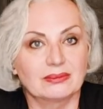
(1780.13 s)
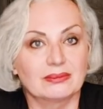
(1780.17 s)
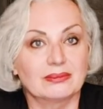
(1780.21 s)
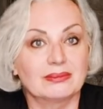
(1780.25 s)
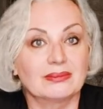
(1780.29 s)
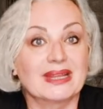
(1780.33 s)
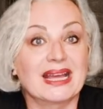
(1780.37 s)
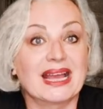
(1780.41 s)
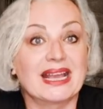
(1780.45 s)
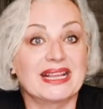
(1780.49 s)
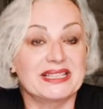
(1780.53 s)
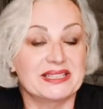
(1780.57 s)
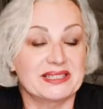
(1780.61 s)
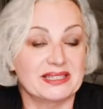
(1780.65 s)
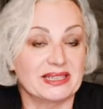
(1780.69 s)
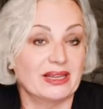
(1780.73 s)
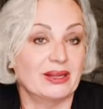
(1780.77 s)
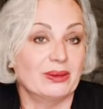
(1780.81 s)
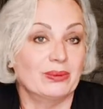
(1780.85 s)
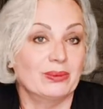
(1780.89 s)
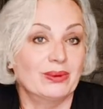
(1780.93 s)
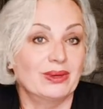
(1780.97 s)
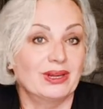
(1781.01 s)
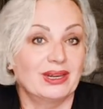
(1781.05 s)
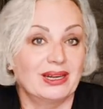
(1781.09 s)
I say
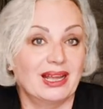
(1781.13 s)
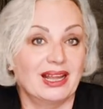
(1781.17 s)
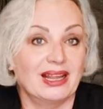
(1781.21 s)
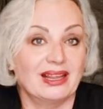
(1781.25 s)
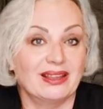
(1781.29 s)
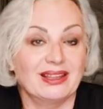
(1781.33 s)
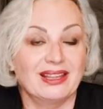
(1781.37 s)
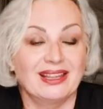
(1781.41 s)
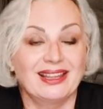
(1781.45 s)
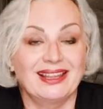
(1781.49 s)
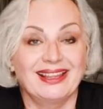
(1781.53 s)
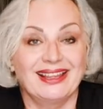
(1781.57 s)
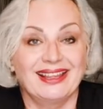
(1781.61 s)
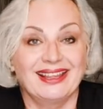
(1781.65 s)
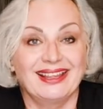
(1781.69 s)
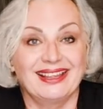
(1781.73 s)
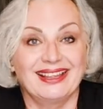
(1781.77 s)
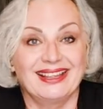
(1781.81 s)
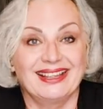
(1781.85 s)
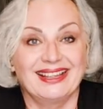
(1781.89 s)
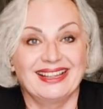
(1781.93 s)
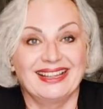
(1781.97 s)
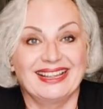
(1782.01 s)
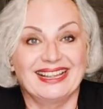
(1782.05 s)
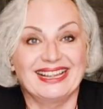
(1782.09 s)
what I
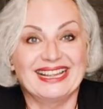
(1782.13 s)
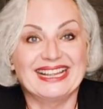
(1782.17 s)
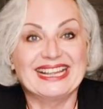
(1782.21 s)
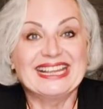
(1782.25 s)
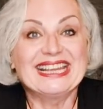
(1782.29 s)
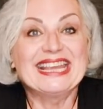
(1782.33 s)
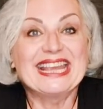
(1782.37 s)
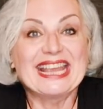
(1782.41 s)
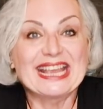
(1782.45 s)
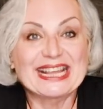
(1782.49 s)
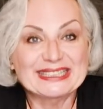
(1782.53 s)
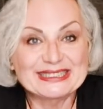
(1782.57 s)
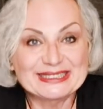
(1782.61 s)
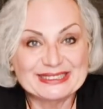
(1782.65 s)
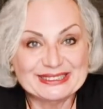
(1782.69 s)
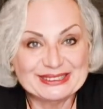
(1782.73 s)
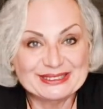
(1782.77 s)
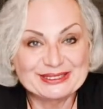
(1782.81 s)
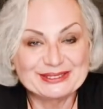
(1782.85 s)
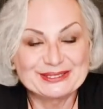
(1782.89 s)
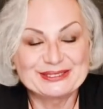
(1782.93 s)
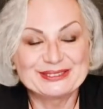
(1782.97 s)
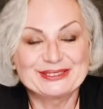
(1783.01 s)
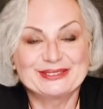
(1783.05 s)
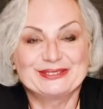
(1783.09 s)
get
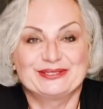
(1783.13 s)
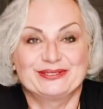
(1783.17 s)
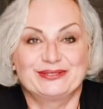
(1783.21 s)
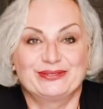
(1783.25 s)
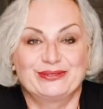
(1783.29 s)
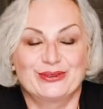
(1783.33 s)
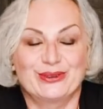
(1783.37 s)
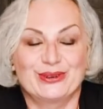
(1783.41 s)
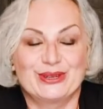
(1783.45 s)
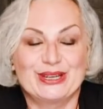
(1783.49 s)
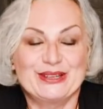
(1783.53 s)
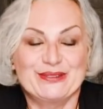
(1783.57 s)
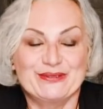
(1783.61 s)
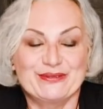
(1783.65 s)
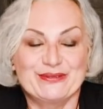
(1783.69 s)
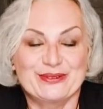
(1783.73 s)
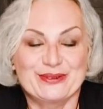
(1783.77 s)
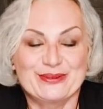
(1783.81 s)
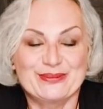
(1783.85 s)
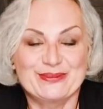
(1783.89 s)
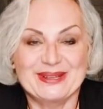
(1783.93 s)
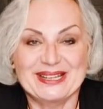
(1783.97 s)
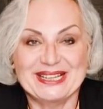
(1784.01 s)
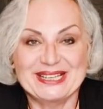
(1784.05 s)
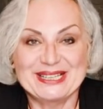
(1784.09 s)
for
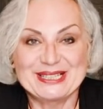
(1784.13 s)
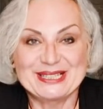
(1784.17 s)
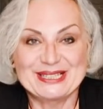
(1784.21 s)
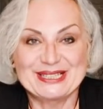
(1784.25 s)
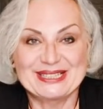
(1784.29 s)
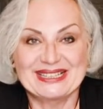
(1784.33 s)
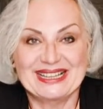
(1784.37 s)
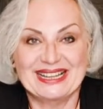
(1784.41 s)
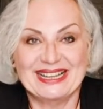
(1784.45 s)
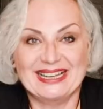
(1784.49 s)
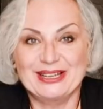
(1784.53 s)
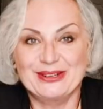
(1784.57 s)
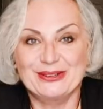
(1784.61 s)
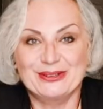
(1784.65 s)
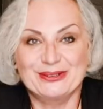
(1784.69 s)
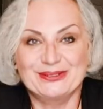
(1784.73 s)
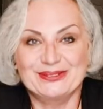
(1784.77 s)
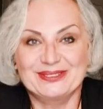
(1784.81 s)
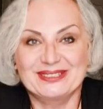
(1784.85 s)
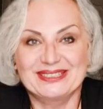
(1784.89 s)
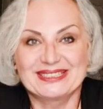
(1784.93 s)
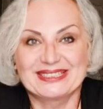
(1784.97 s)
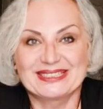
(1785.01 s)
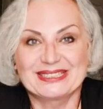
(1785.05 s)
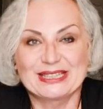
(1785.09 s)
information. I don't
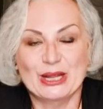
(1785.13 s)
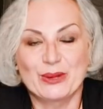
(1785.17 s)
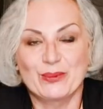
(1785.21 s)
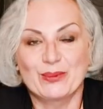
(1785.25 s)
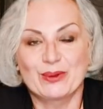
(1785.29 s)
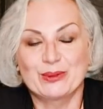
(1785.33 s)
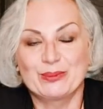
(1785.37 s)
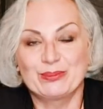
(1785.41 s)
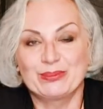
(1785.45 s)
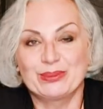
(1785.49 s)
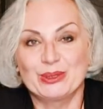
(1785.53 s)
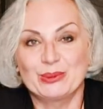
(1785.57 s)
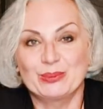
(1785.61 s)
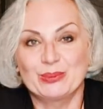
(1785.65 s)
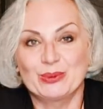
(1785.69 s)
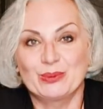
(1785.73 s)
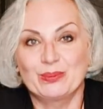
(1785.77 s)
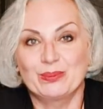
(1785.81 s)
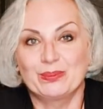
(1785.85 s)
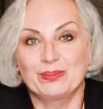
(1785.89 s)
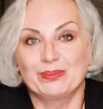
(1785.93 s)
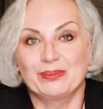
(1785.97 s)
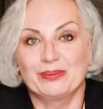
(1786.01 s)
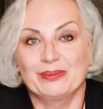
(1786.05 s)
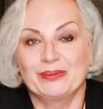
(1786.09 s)
say what people,
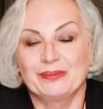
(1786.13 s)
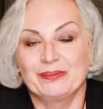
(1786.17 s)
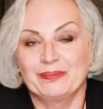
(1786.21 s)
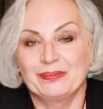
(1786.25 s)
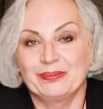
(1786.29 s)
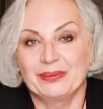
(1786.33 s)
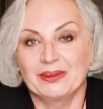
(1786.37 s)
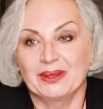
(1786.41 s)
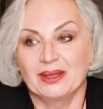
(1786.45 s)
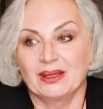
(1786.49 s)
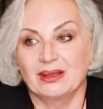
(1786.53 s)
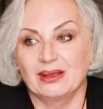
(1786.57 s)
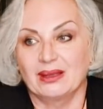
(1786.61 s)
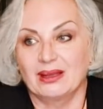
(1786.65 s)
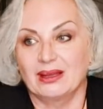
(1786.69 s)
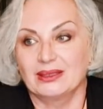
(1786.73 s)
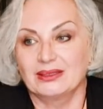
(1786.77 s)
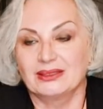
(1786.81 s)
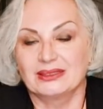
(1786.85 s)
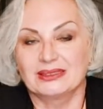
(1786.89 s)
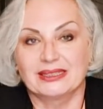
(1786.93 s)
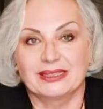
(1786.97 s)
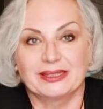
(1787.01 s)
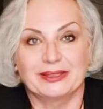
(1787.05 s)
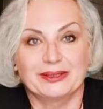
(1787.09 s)
I
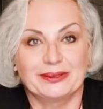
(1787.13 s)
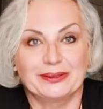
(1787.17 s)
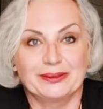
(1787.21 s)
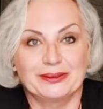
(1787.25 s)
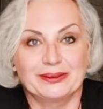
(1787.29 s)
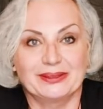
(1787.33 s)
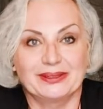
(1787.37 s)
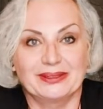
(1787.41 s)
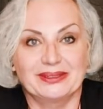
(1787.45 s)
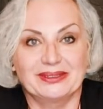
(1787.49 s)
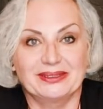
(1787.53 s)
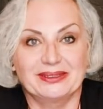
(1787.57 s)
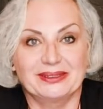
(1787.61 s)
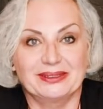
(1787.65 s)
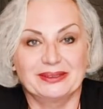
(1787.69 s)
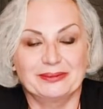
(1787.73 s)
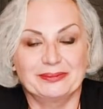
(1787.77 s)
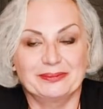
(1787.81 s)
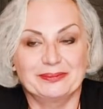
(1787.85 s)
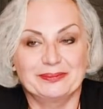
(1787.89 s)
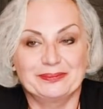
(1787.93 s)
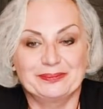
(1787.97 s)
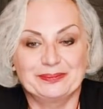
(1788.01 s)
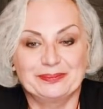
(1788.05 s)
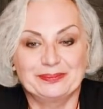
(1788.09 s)
say,
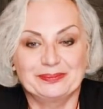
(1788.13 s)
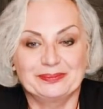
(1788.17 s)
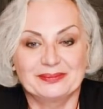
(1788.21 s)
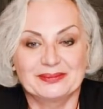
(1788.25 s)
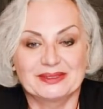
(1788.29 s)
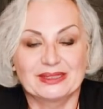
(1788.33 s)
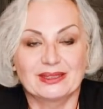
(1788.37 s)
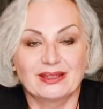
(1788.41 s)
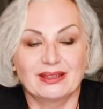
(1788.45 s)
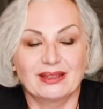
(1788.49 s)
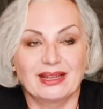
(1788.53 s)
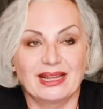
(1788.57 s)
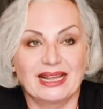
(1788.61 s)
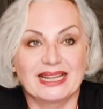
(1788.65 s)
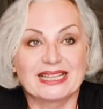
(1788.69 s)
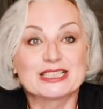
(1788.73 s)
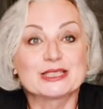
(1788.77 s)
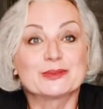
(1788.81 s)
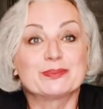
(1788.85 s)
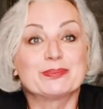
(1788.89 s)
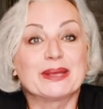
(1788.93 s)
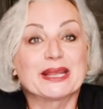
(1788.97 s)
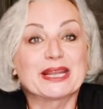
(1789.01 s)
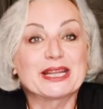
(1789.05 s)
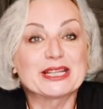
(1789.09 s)
um,
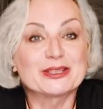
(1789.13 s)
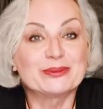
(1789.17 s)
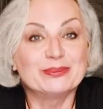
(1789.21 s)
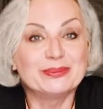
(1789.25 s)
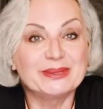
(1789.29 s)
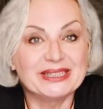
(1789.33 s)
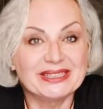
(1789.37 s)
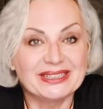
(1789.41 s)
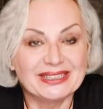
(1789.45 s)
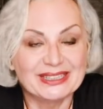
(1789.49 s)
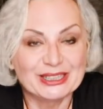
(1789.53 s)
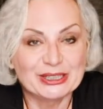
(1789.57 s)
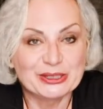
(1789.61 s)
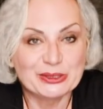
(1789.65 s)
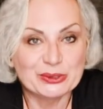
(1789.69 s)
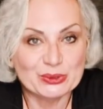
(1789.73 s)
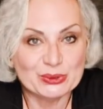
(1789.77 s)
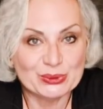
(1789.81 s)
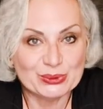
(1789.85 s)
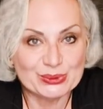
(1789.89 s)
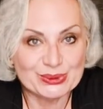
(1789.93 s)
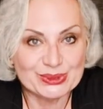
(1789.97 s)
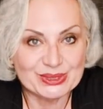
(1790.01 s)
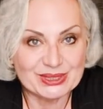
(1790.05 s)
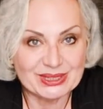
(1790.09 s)
expect me
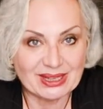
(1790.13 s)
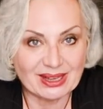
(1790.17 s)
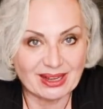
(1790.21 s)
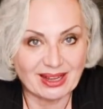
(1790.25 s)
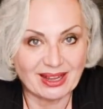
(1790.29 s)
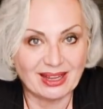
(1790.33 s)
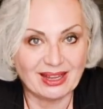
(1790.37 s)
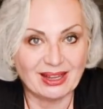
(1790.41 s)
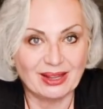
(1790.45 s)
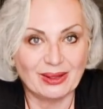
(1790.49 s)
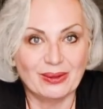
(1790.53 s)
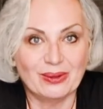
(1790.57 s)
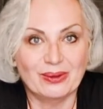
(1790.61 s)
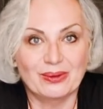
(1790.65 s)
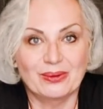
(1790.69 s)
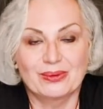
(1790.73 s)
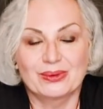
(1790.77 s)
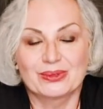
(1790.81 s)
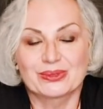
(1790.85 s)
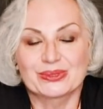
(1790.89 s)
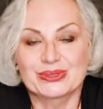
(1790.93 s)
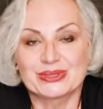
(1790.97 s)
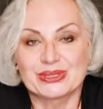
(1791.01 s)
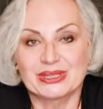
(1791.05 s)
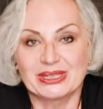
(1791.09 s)
to say or
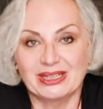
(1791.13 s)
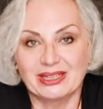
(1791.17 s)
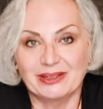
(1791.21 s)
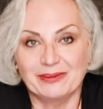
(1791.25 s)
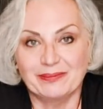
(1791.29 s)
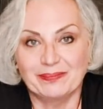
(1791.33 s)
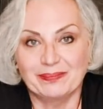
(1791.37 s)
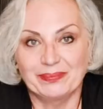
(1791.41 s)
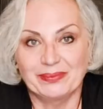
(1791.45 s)
see.